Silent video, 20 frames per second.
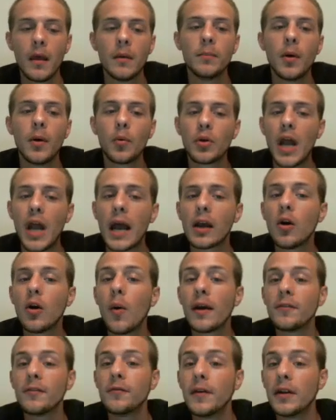But we're not
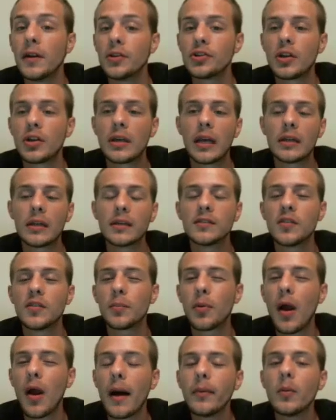quite finished, again, because the
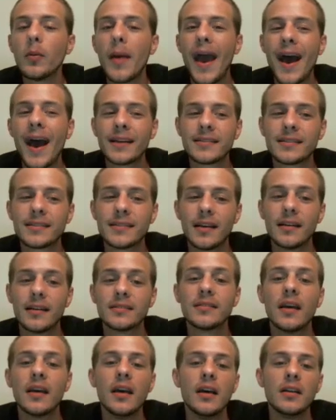problem asks
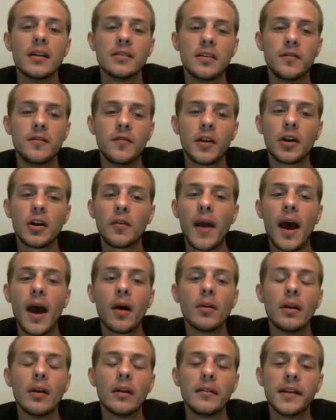us to figure
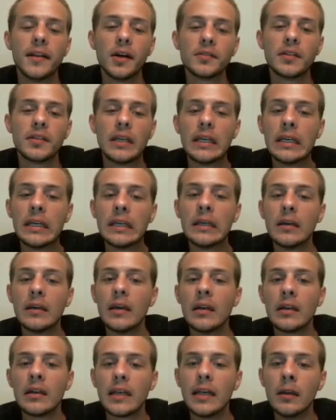out delta E
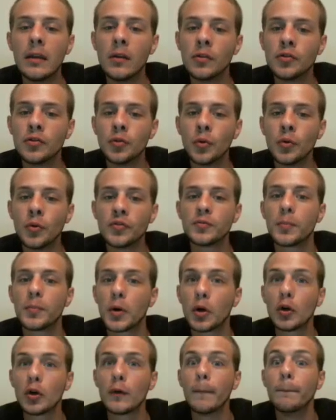in kilojoules
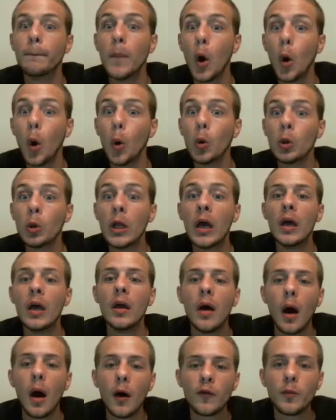per mole
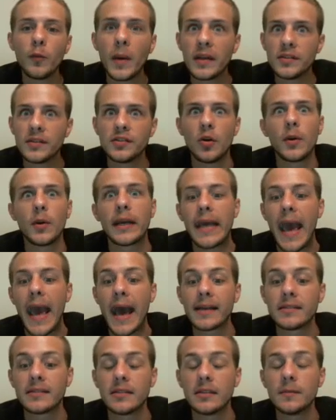of benzoic
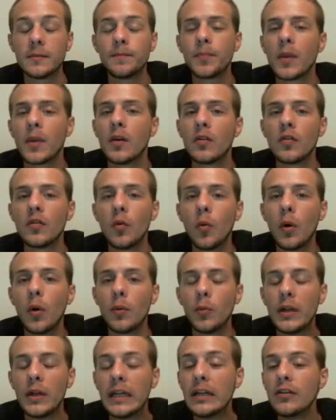acid. So
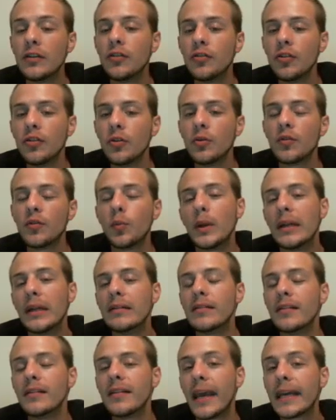what we need to do is we
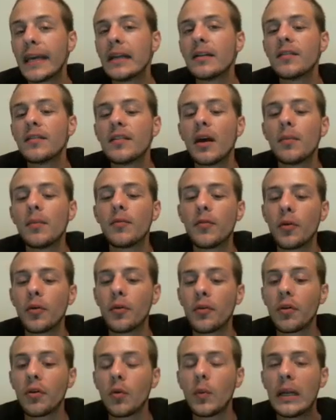need to take it a step
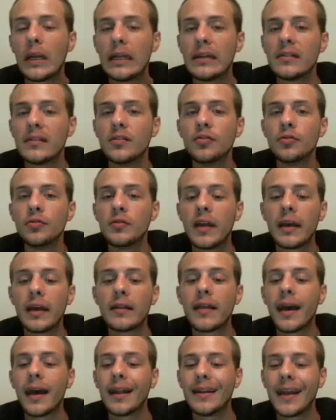further. We need to take
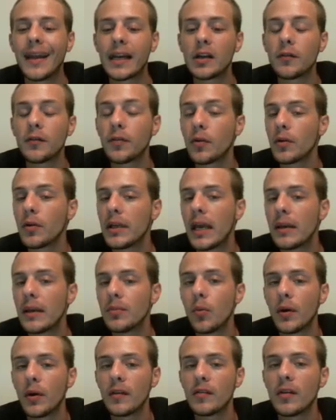that negative
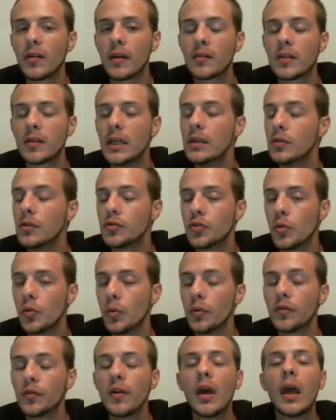38.6
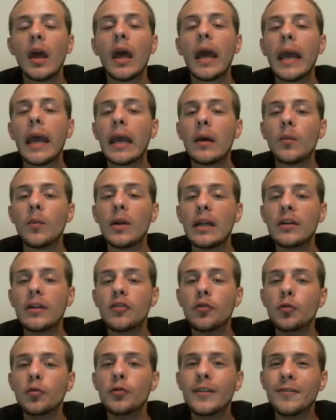kilojoules and we need
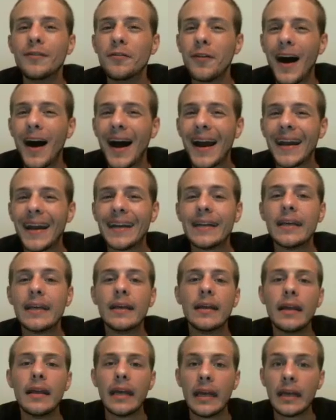to divide
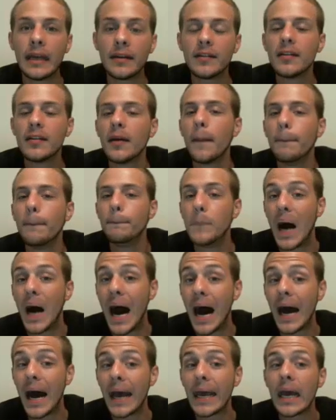it
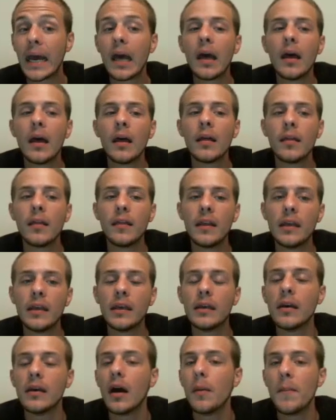by
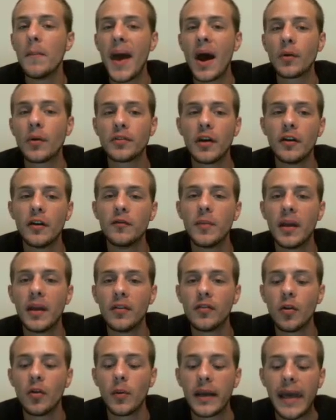the amount of
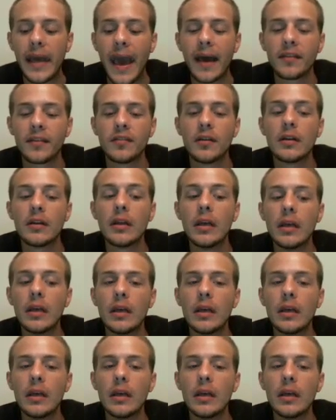benzoic acid